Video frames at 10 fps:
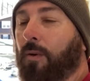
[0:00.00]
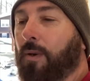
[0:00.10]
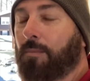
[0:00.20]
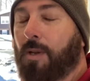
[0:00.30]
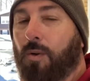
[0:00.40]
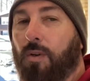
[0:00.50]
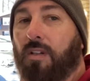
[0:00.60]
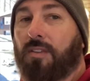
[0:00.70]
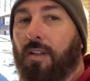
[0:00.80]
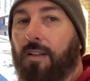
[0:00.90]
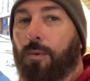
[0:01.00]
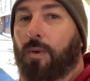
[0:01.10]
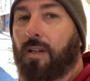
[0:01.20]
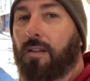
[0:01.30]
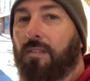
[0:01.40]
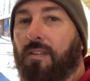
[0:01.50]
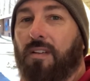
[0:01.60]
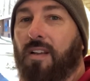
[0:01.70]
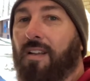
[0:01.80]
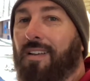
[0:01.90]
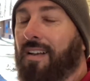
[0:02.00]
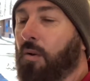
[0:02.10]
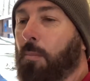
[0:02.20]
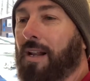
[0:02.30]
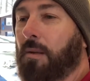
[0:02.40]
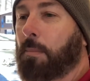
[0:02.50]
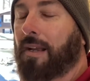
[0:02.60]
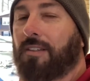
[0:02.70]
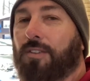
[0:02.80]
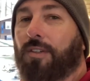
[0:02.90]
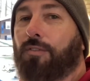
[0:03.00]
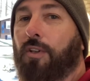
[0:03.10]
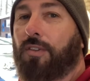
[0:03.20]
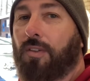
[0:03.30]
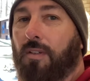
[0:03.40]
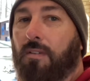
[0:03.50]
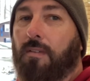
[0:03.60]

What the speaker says: Kreme donuts laying around, everybody pays you a visit.